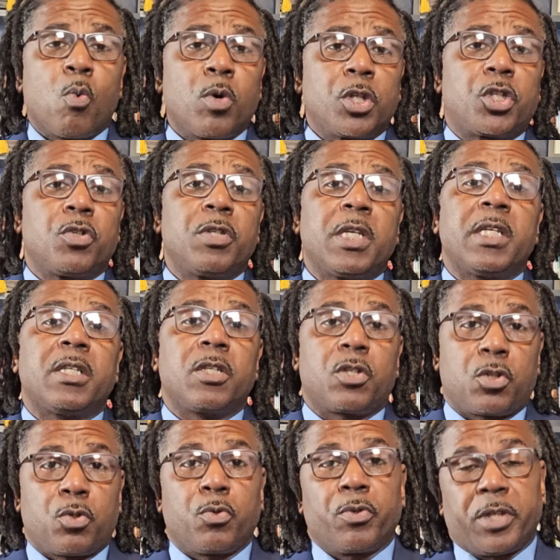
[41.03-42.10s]
what you need to
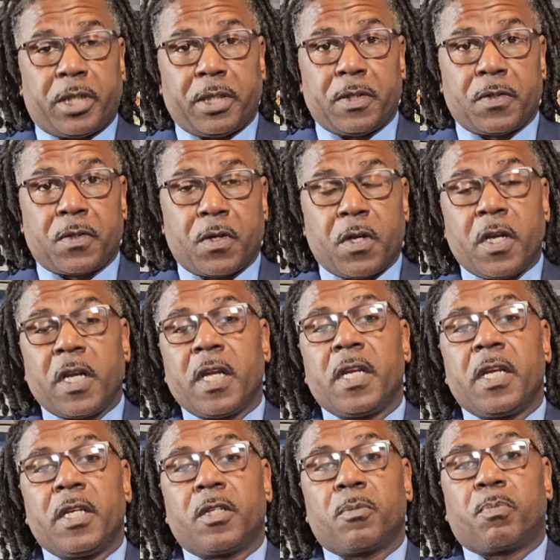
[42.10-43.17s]
do is
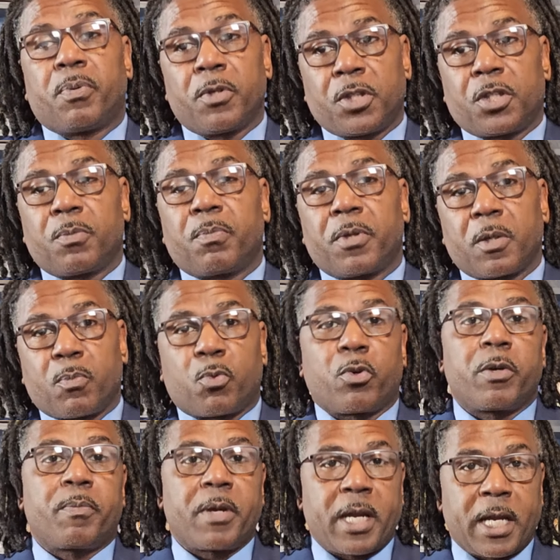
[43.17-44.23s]
you need to put your big
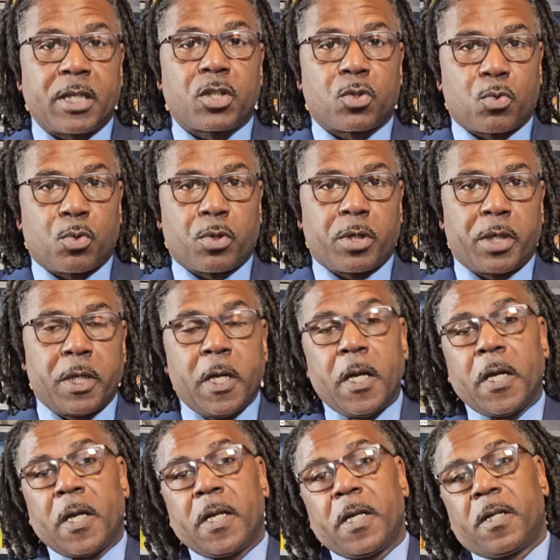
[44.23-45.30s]
boy pants on,
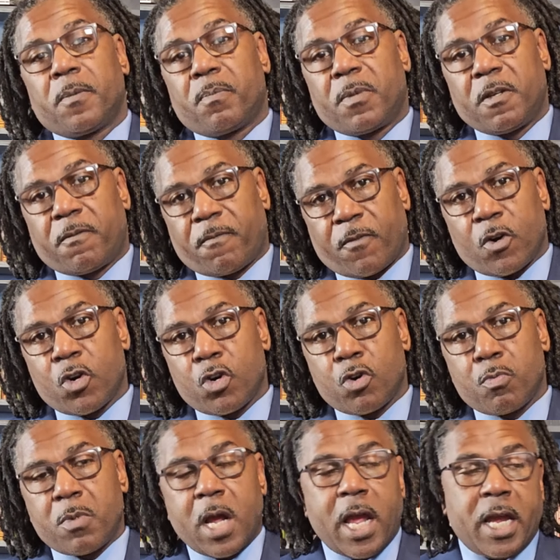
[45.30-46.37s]
you need to be
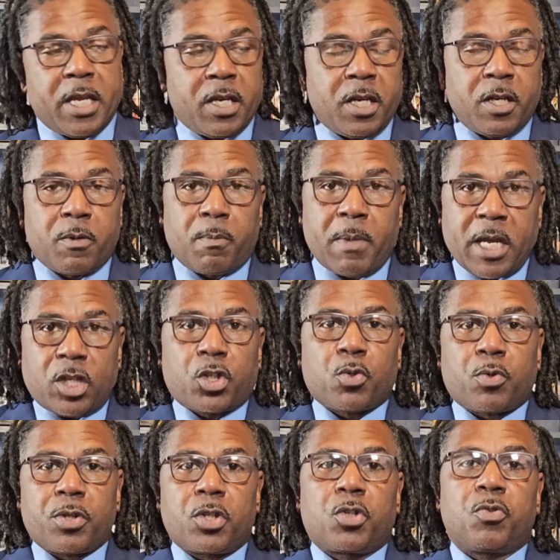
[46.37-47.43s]
firm, and you need to make
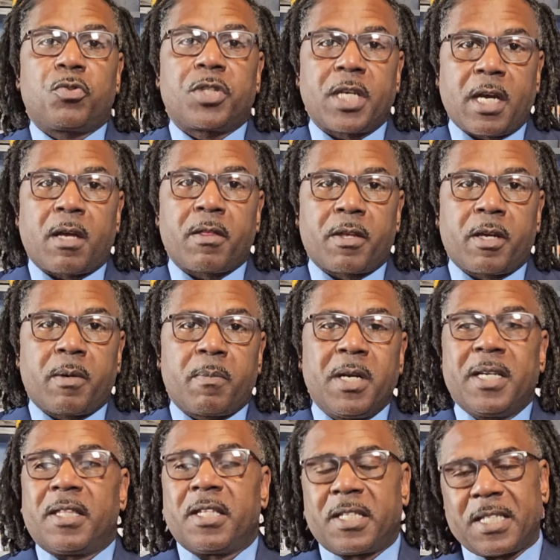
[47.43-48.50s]
sure that you tell them
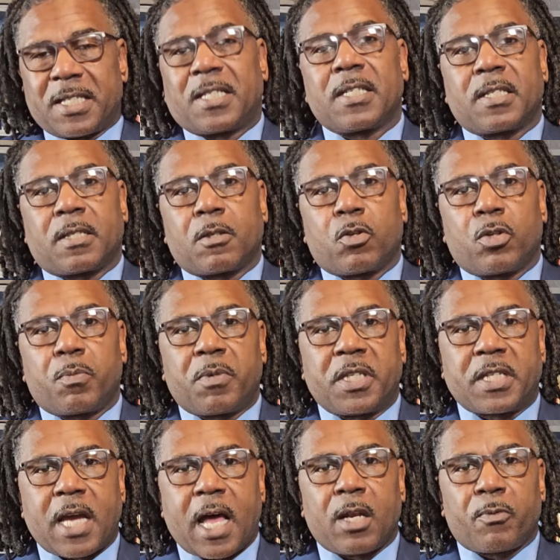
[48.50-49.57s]
that this isn't going to
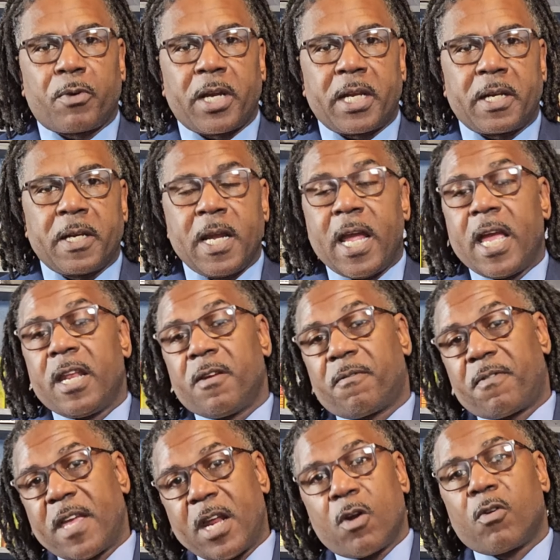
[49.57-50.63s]
be tolerated, and
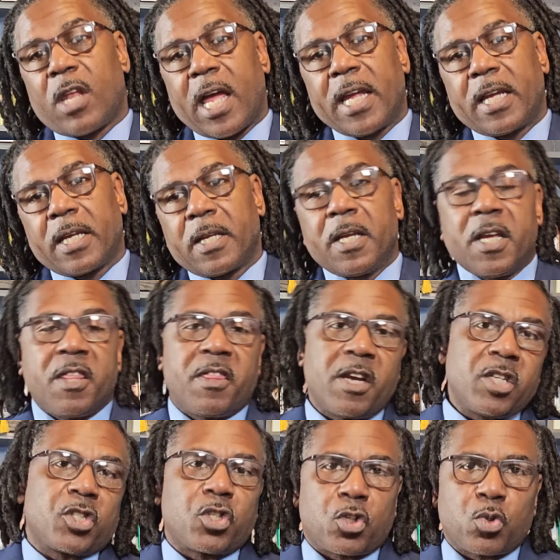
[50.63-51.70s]
if they don't like it,
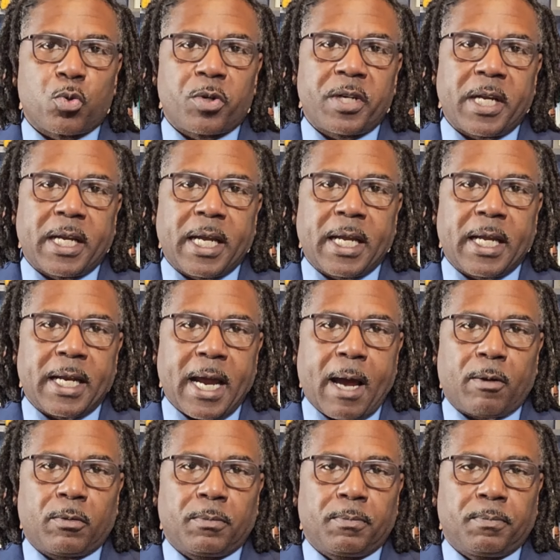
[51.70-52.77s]
there's the door they can get
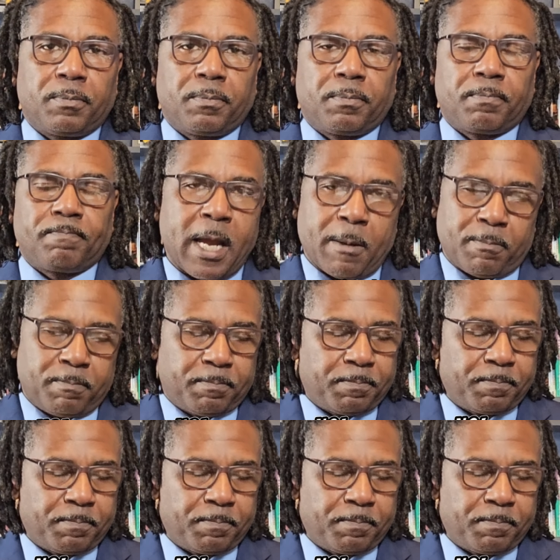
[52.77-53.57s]
out. No.